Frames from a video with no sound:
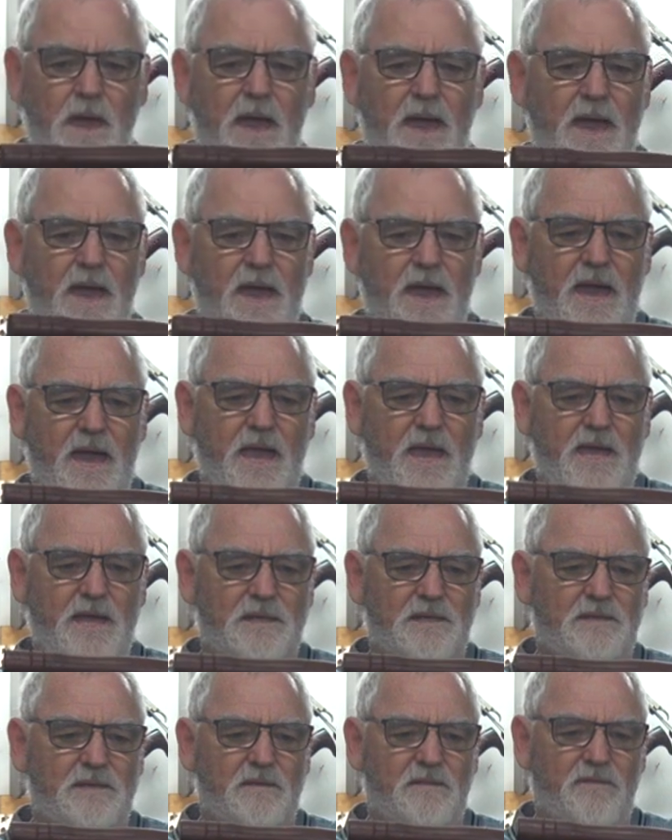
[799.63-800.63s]

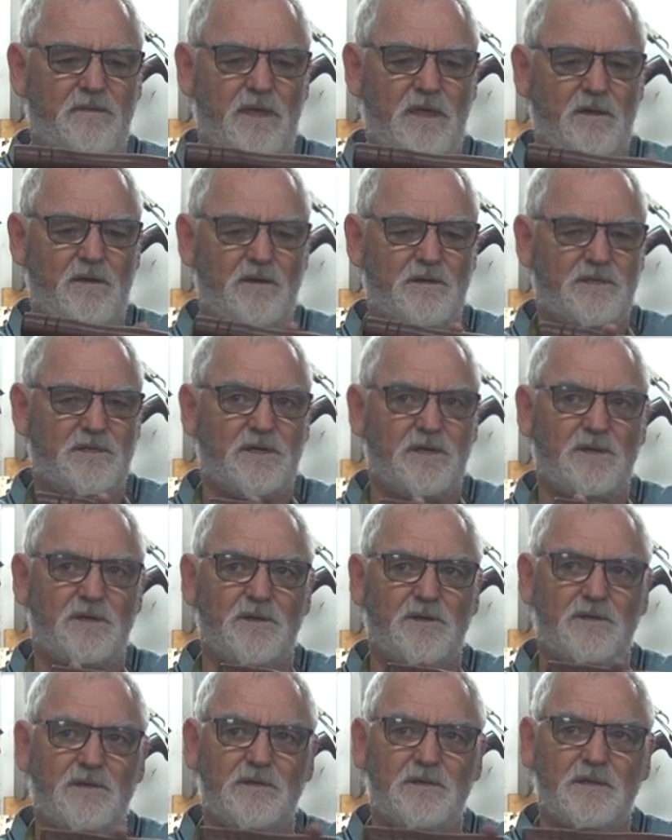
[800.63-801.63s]
And then I
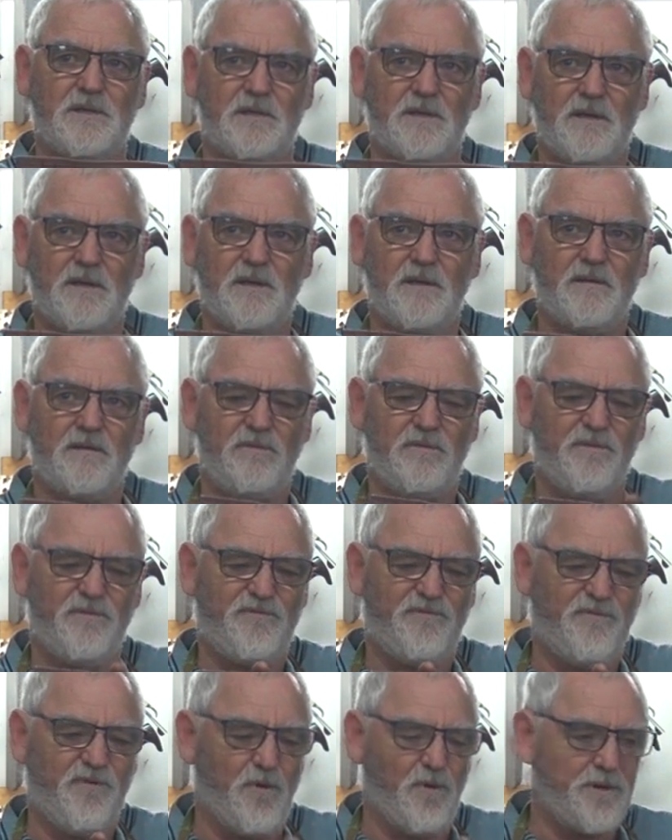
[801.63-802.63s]
turned the
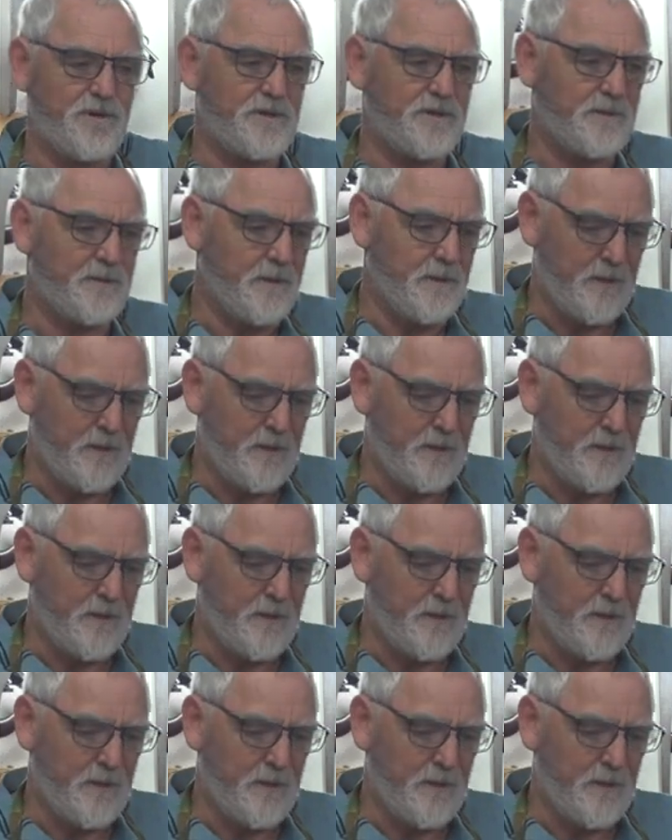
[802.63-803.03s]
foot,